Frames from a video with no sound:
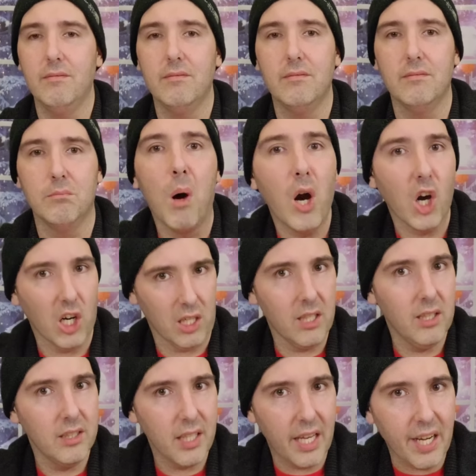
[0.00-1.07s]
Marc
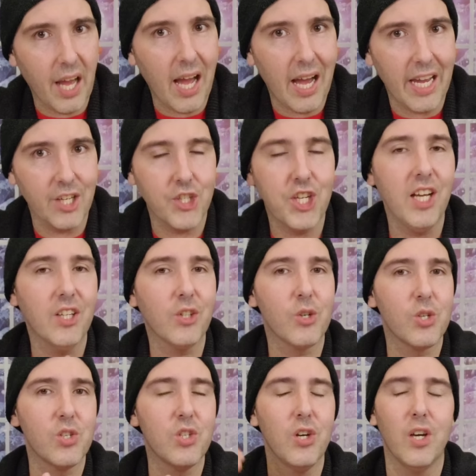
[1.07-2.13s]
and I. She
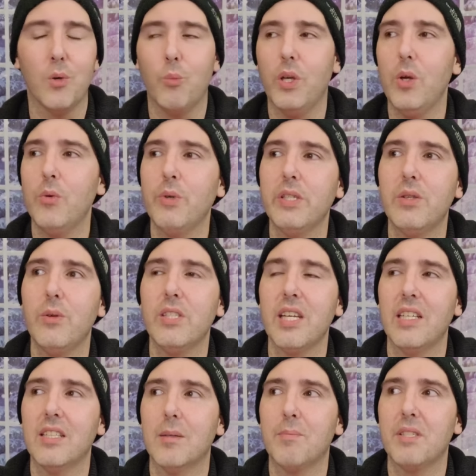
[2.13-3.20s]
understood. We always used to
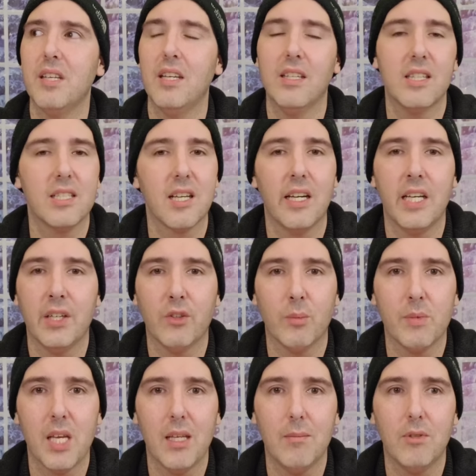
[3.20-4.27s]
end up sitting at the dining room
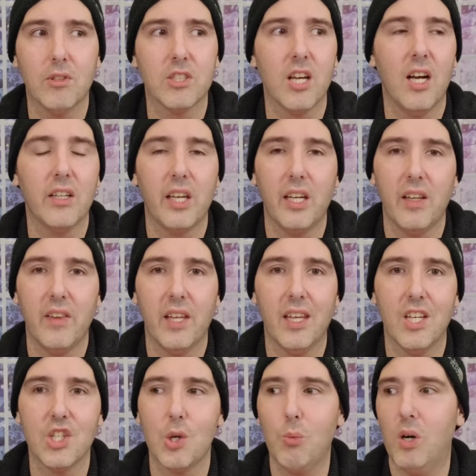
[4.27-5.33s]
table or talking in the
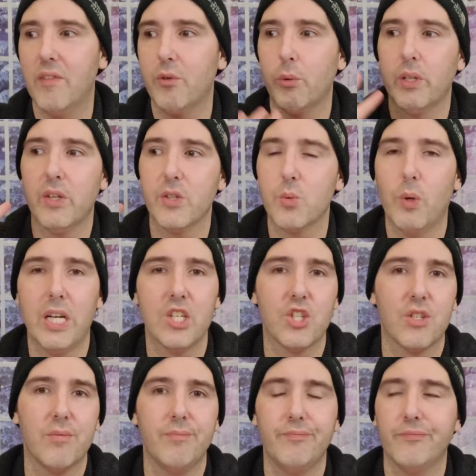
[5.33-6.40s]
kitchen while everyone else
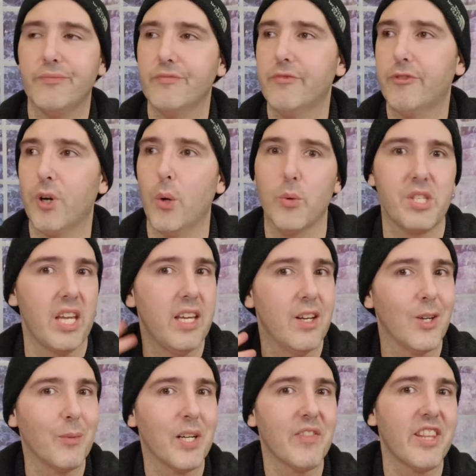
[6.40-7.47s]
watched Frozen
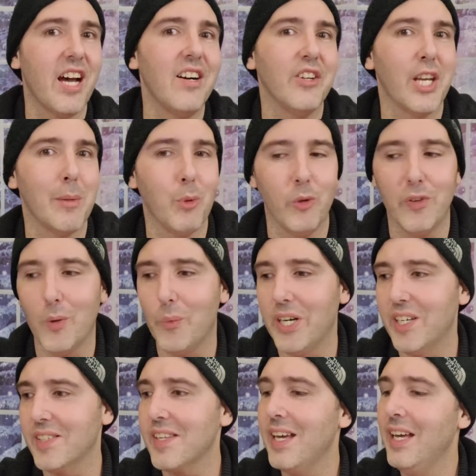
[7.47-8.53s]
or whatever the holiday movie
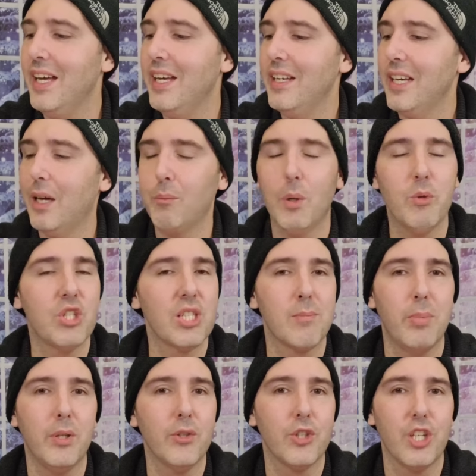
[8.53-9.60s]
was, and we would just
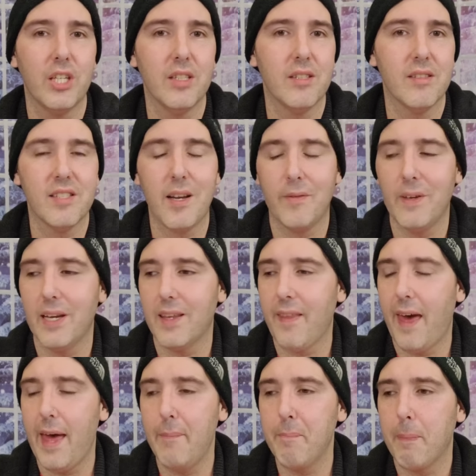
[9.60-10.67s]
bullshit and stuff like
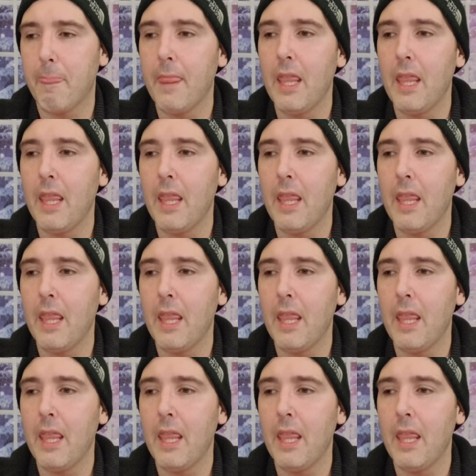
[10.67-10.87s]
that.